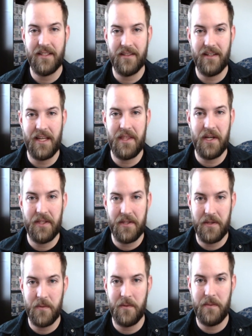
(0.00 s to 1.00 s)
I thought that
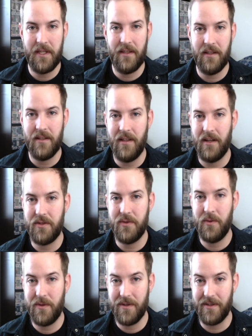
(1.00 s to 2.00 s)
you would be a lot
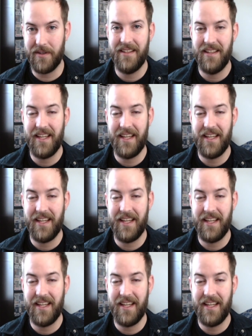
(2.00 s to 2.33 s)
shorter.